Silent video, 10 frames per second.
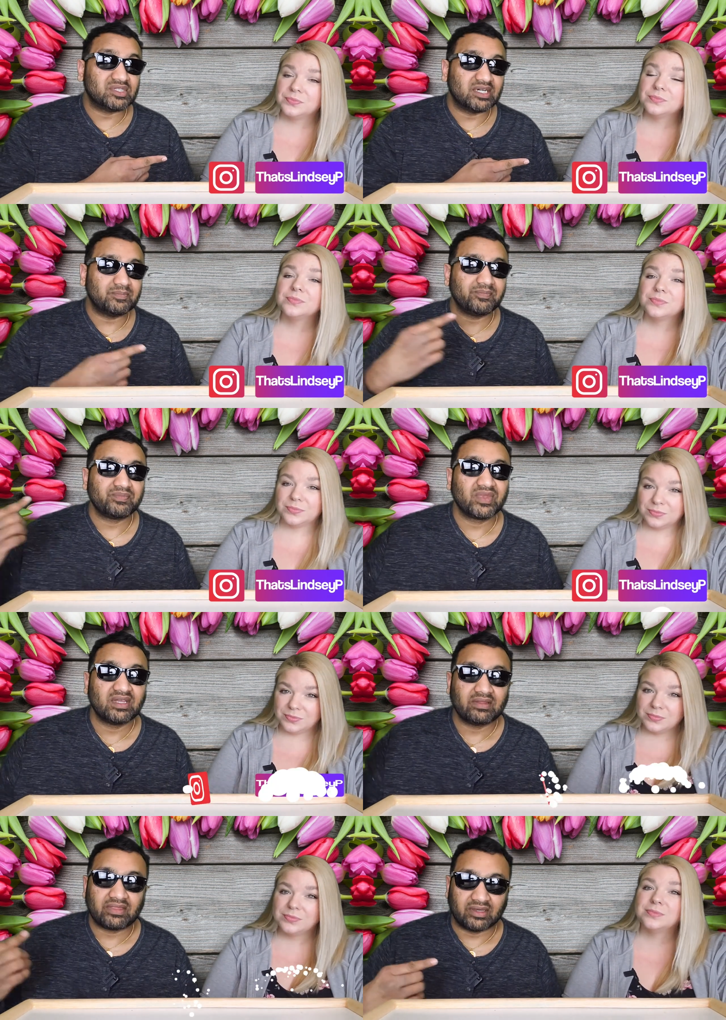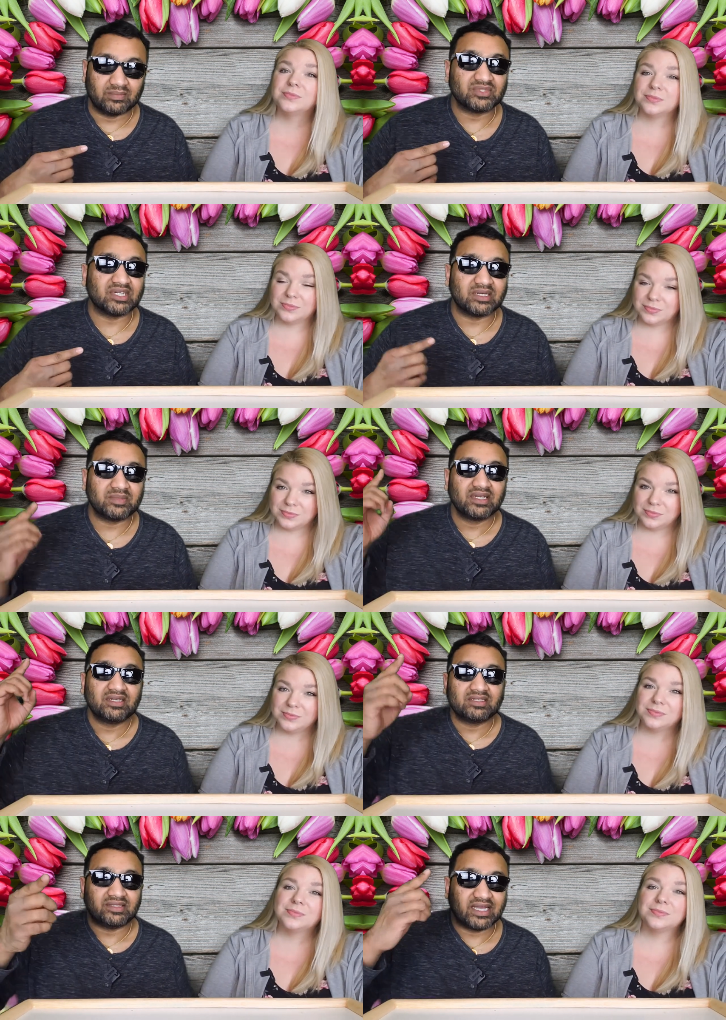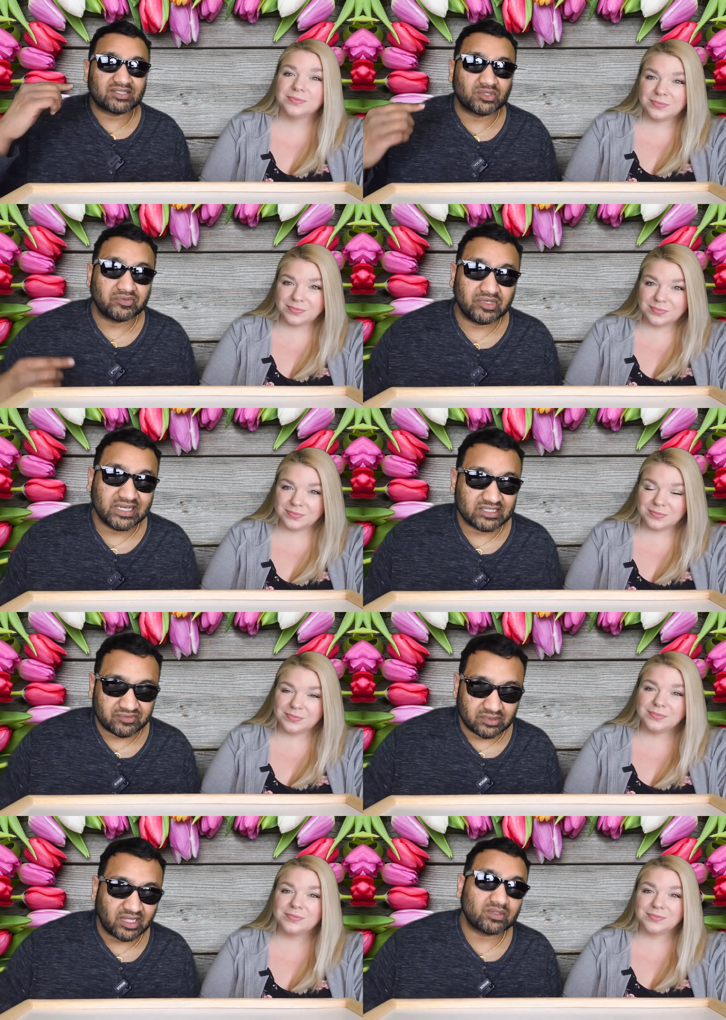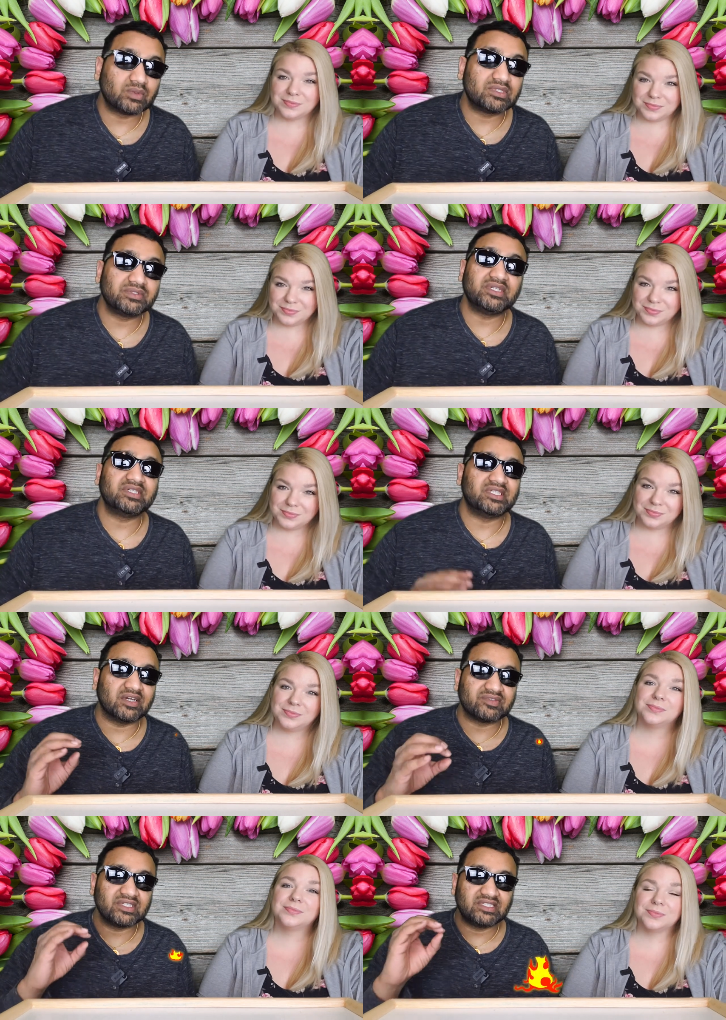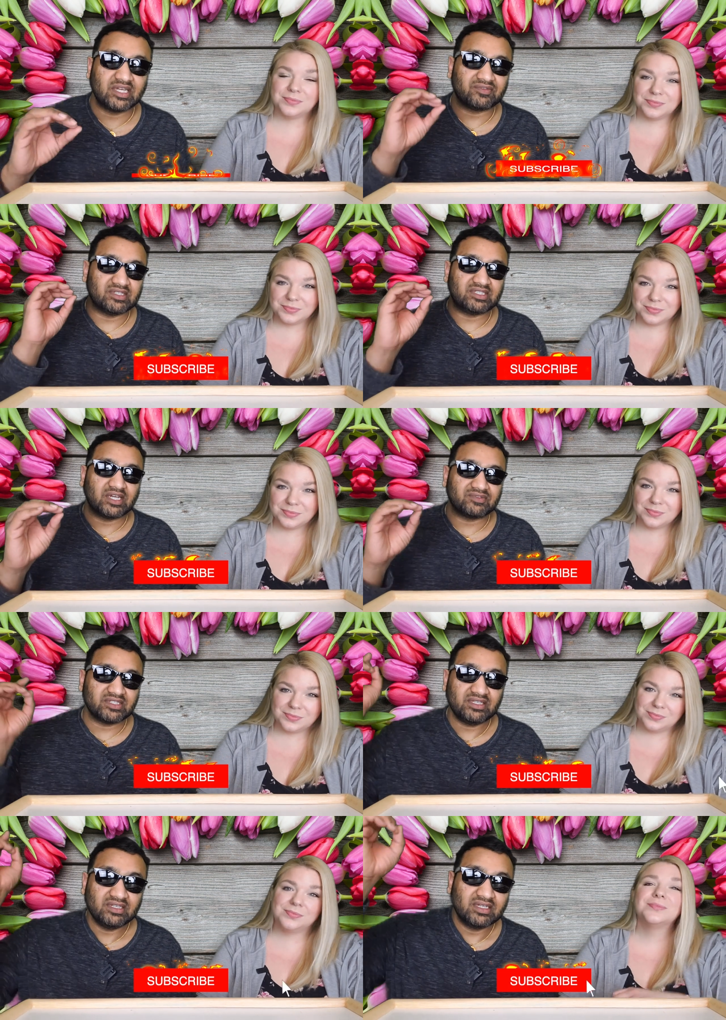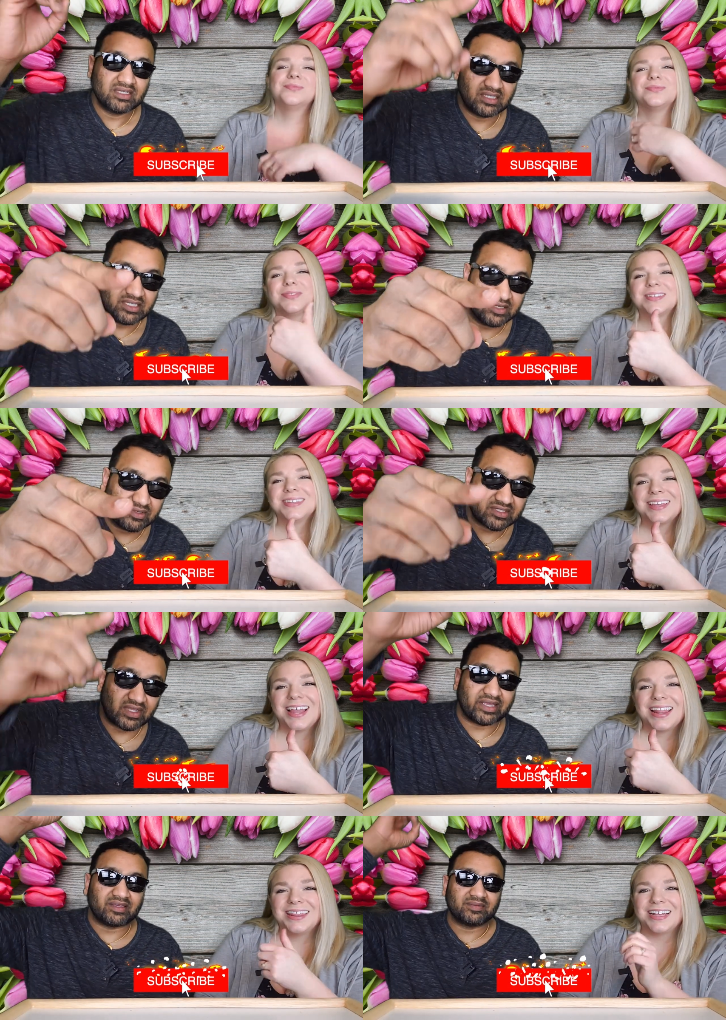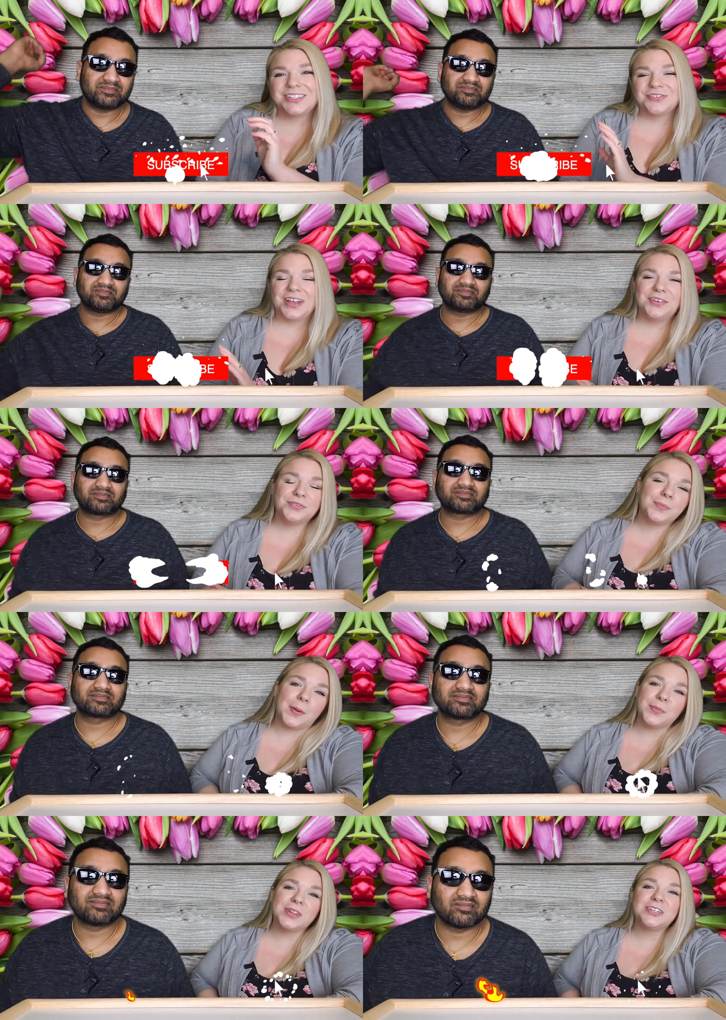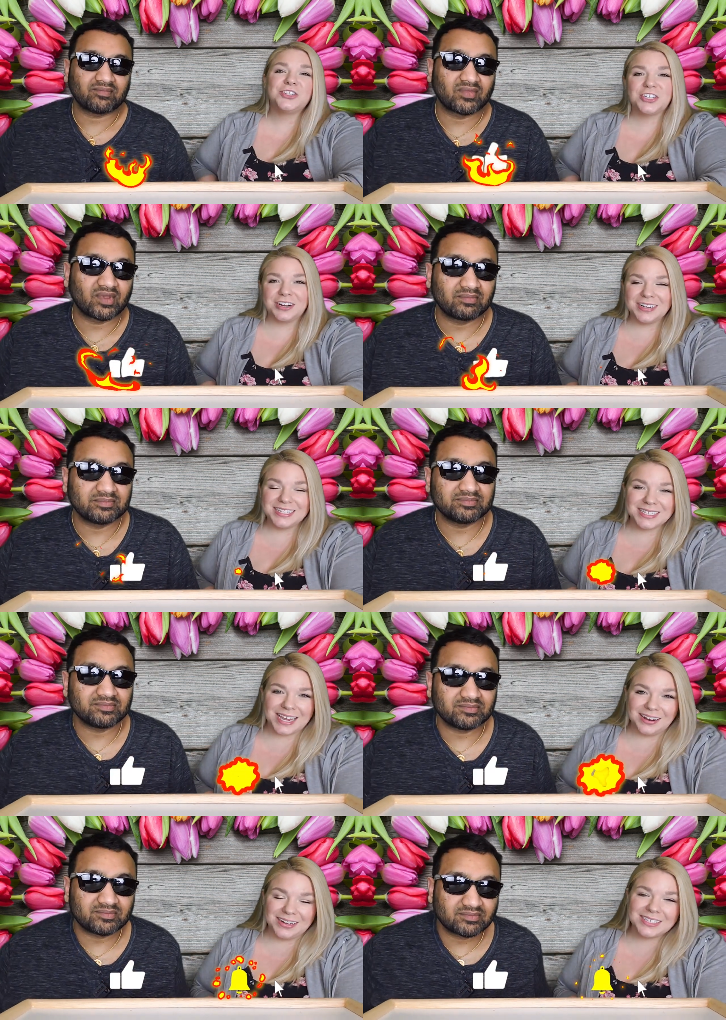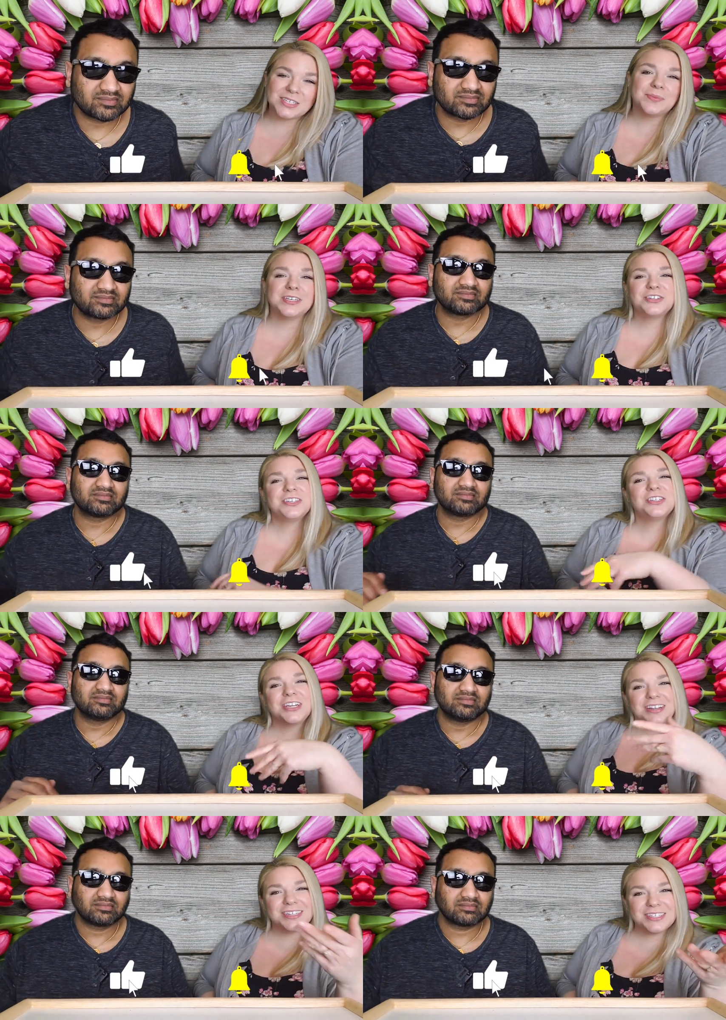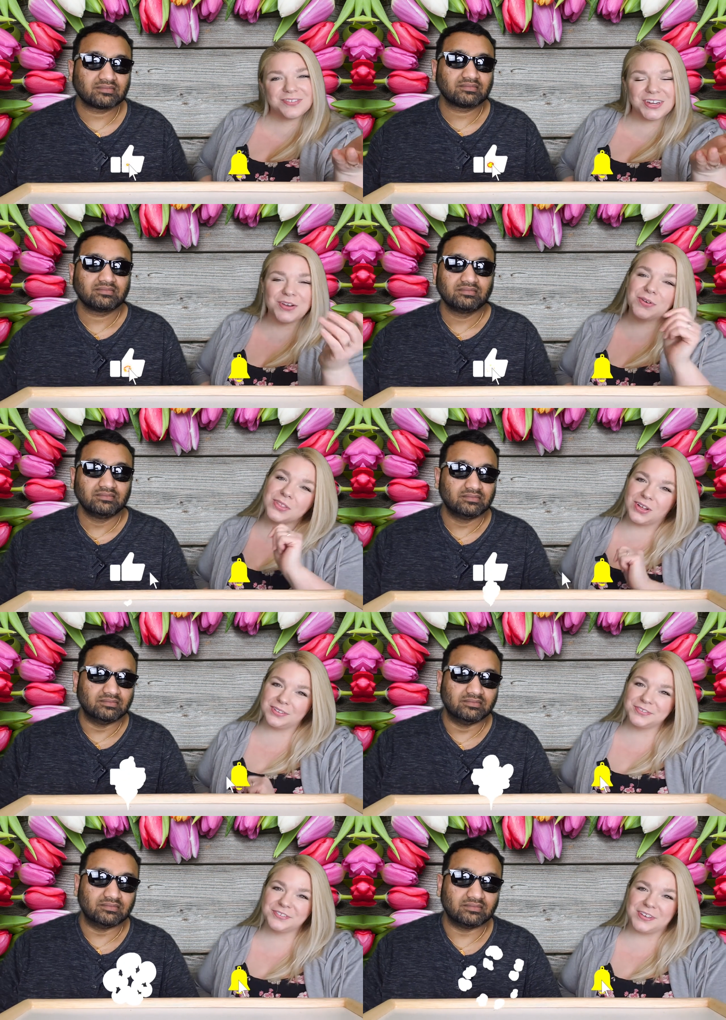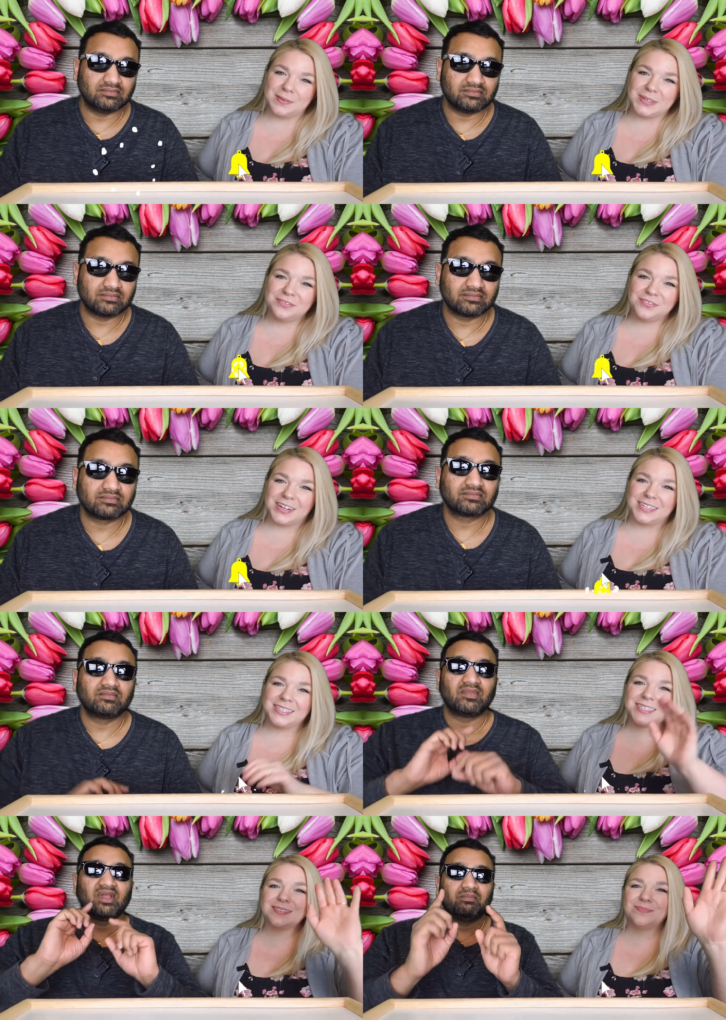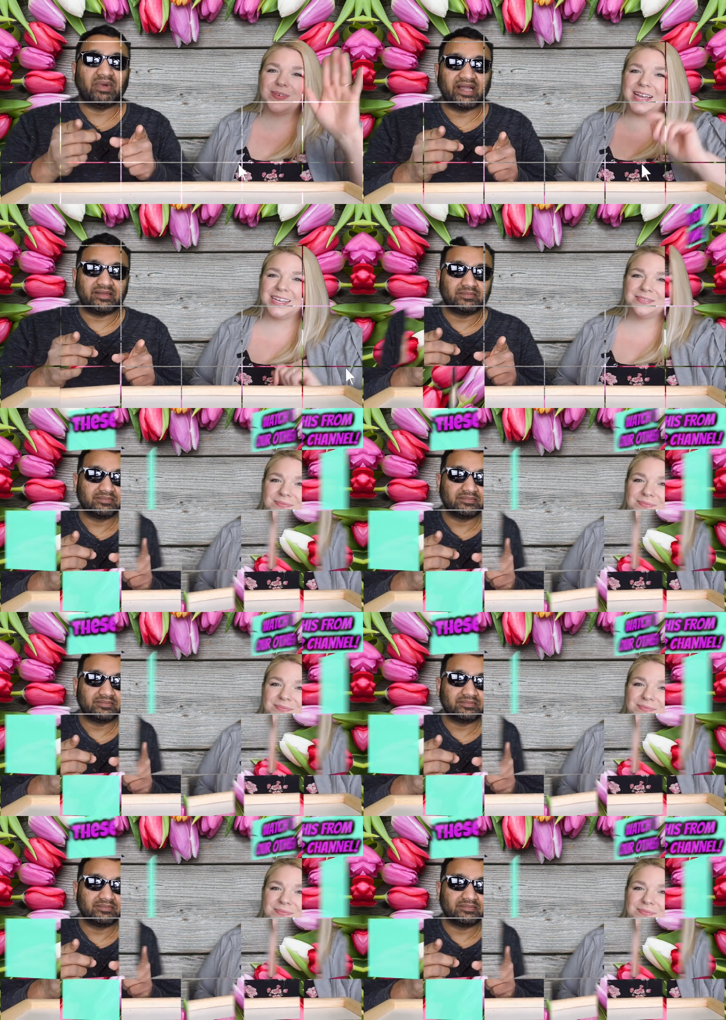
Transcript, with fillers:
Speaker 1: up, thumbs up. That's a review, guys. If you like what we're doing here, definitely, definitely, definitely give us a like.
Speaker 2: That's right. And remember that sharing is caring. So make sure to share this video with all of your family and friends. Bye.